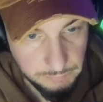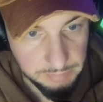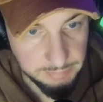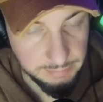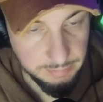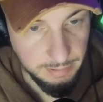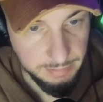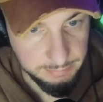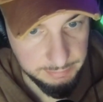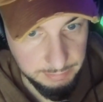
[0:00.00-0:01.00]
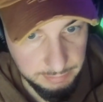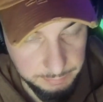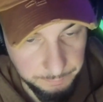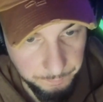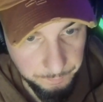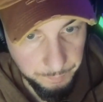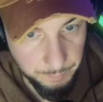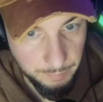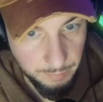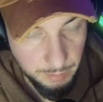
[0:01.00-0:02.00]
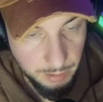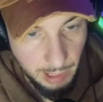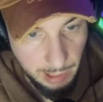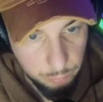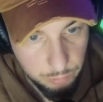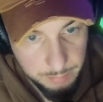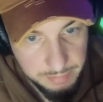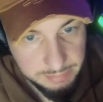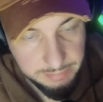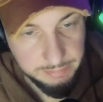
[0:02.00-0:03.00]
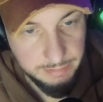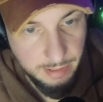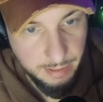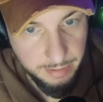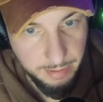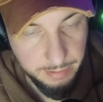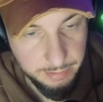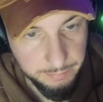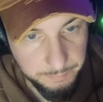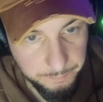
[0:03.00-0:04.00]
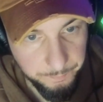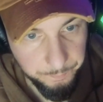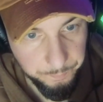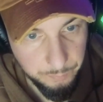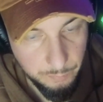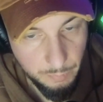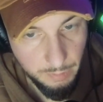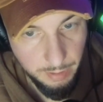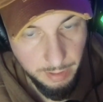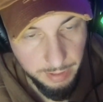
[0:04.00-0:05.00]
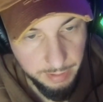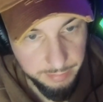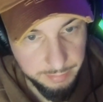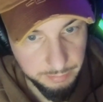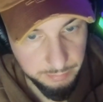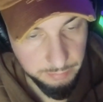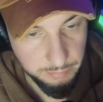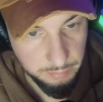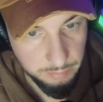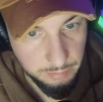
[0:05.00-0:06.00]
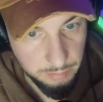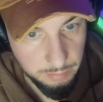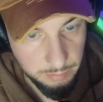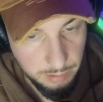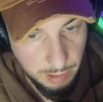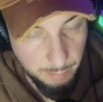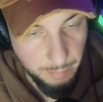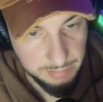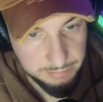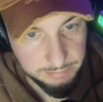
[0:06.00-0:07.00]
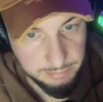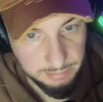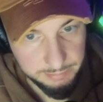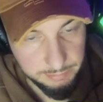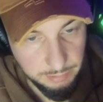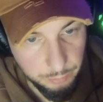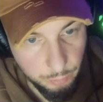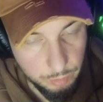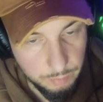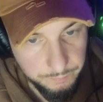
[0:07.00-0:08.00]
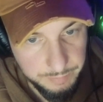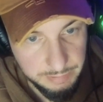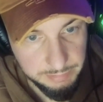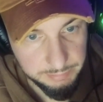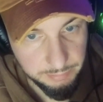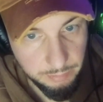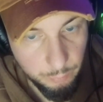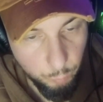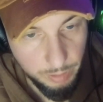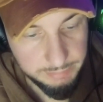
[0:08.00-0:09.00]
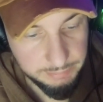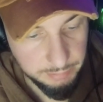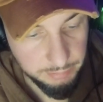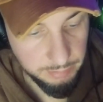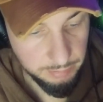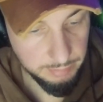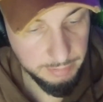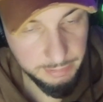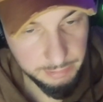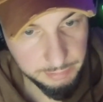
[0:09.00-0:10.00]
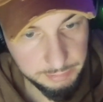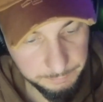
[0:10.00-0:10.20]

Zelensky? How come the CIA and MI6 and all of these Western leaders,